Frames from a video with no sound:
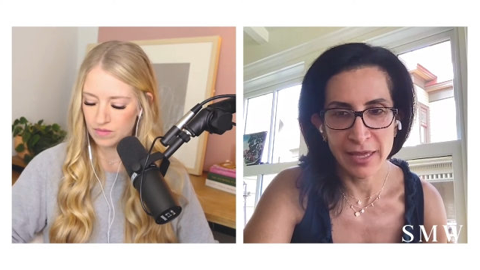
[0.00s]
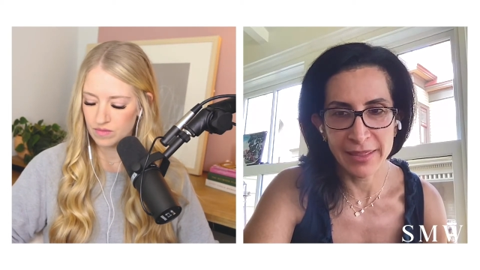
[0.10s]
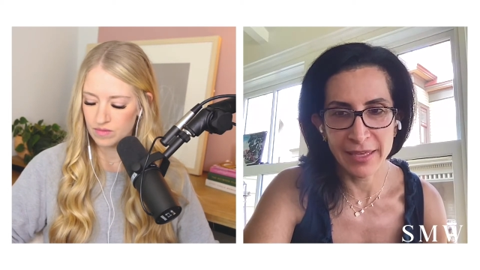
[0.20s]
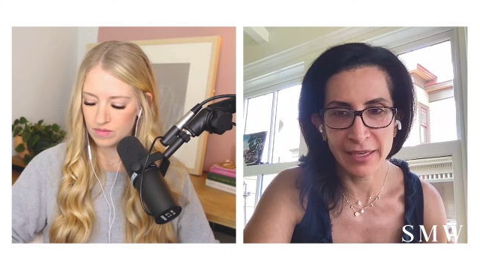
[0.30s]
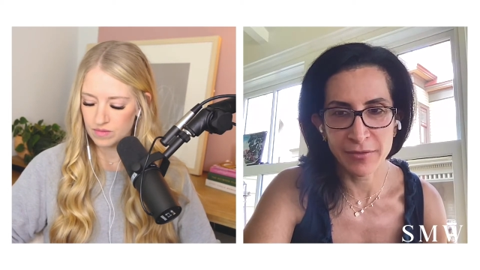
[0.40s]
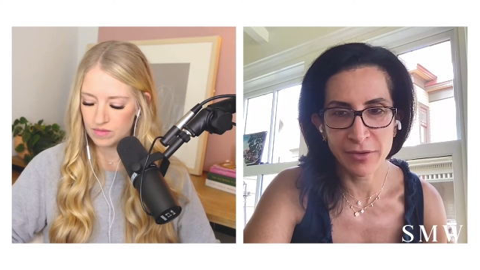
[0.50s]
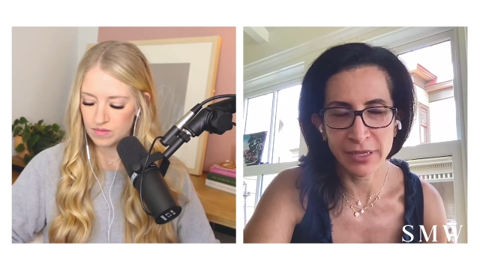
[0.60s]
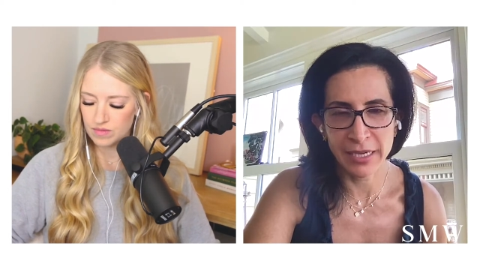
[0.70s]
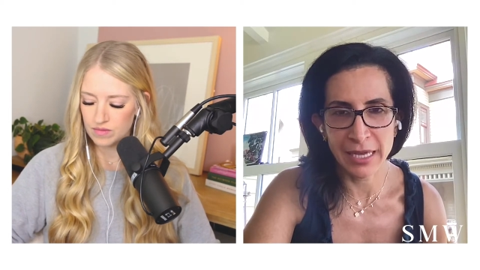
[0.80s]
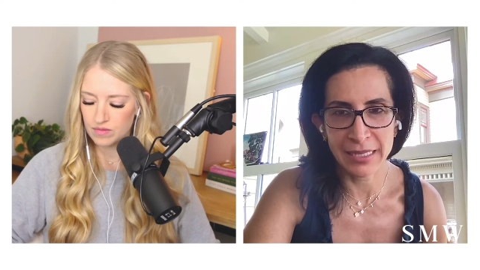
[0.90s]
Speaker 1: I think have
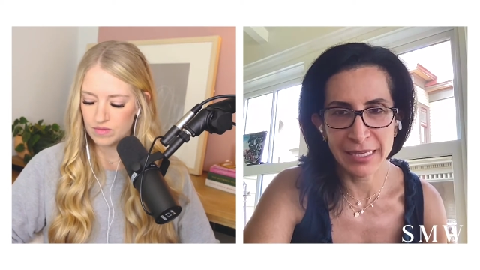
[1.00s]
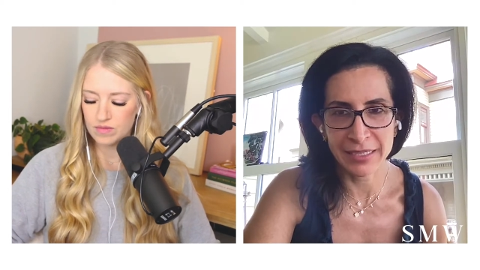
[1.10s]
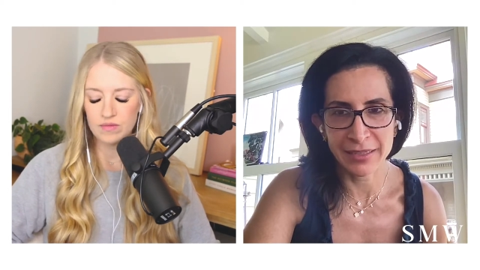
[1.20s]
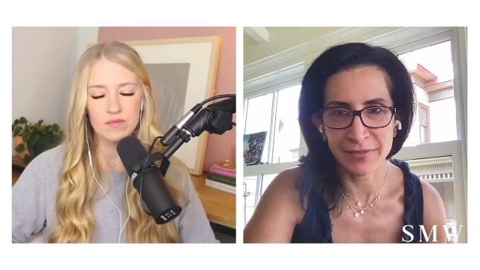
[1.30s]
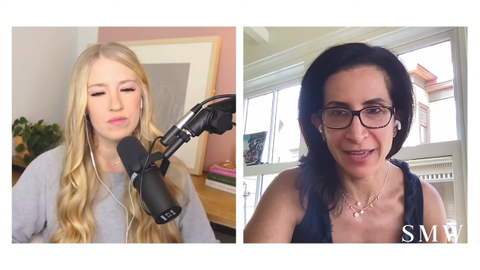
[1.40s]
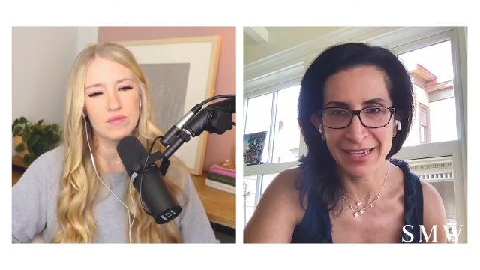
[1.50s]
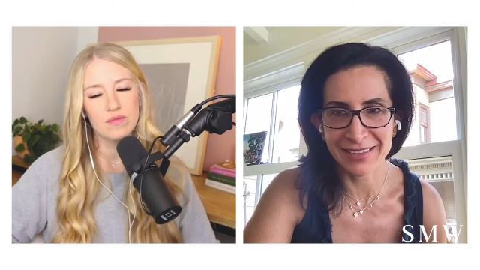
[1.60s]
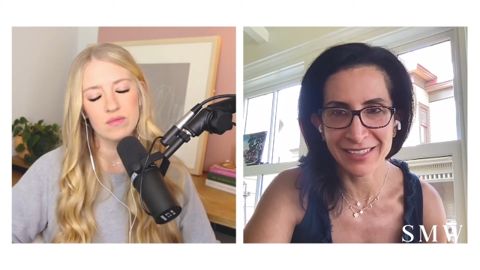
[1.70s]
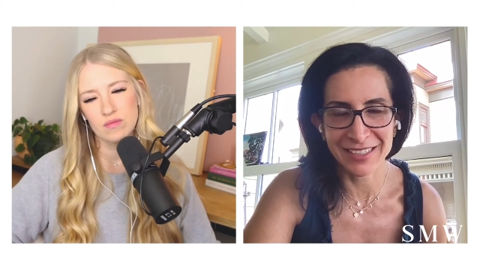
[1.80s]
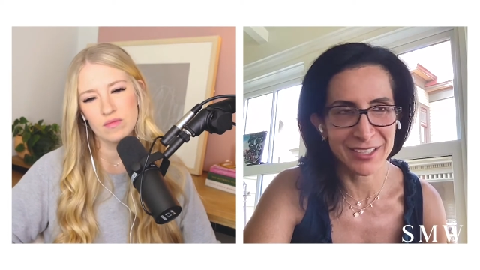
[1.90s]
really highlighted the fact
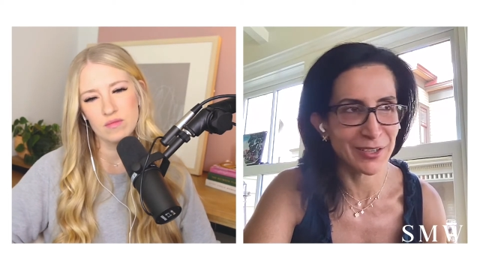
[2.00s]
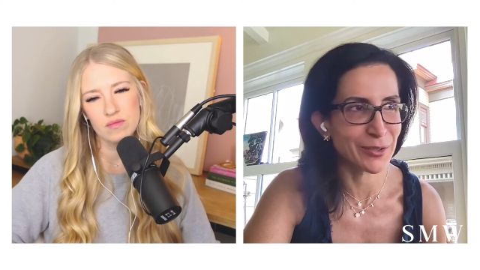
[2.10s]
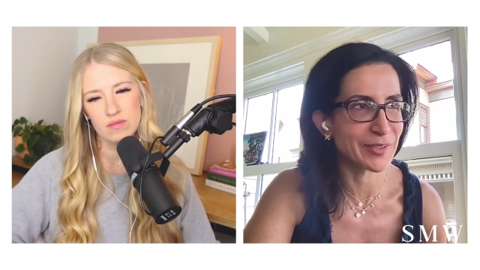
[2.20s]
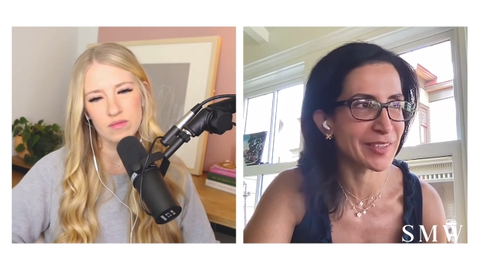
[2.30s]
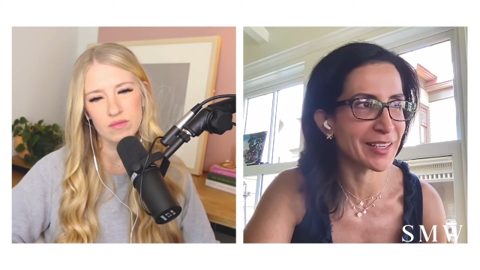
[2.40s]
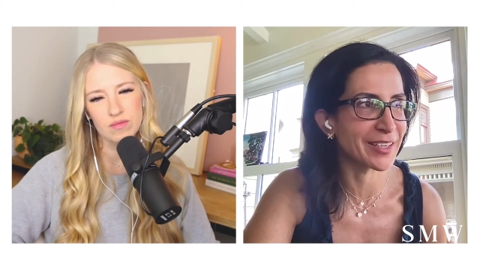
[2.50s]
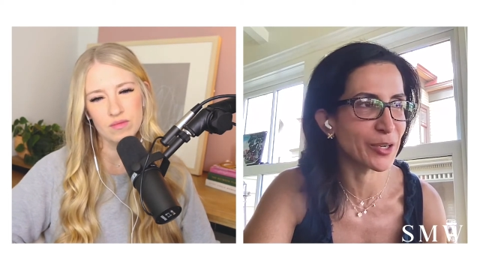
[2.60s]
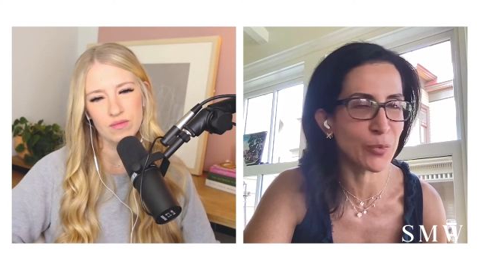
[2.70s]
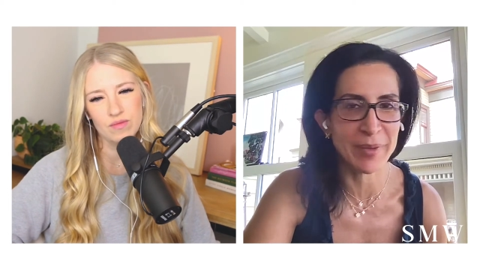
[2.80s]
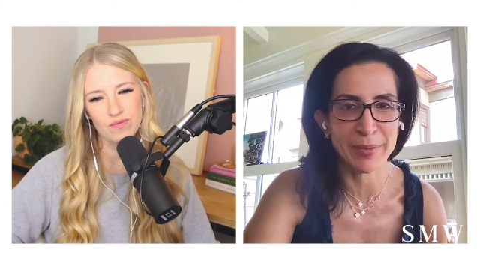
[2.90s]
that you know I always say you know
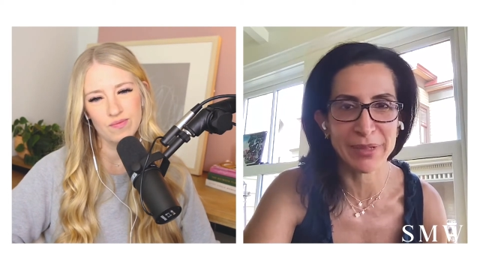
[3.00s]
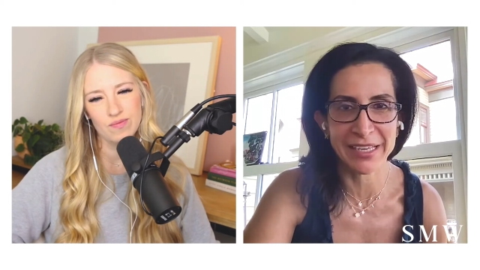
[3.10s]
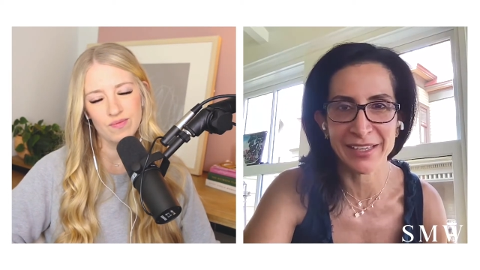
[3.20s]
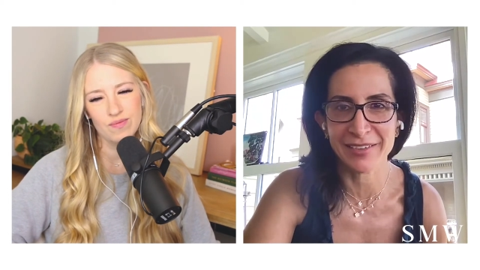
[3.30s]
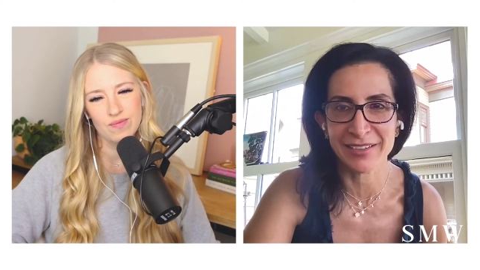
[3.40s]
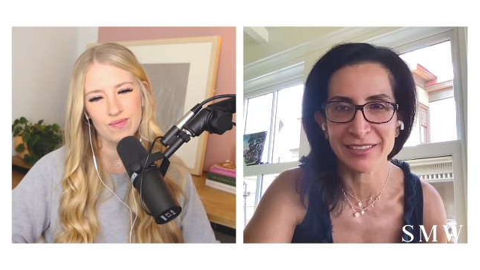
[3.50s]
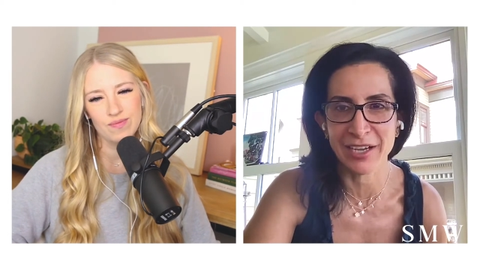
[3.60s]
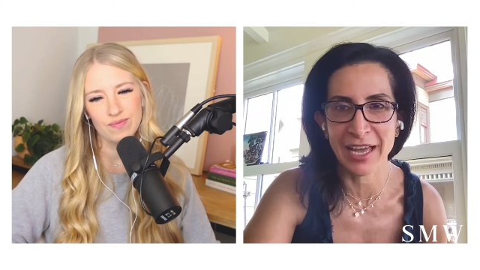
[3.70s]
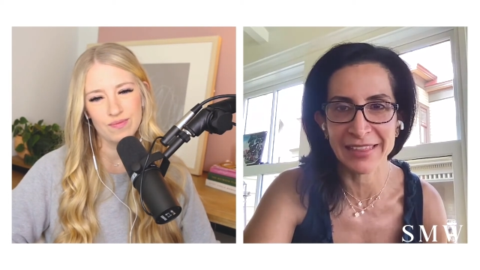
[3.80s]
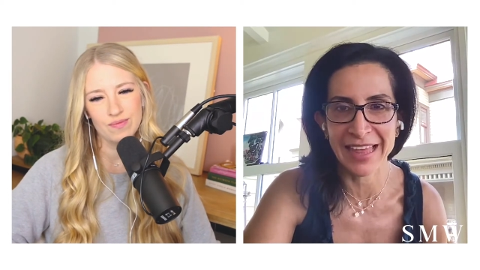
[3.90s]
we make plans and
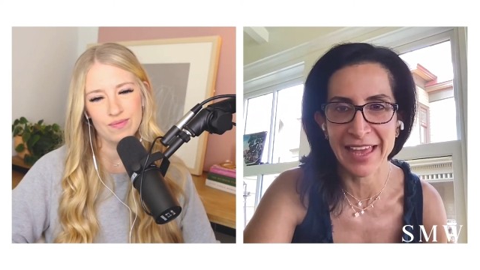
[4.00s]
God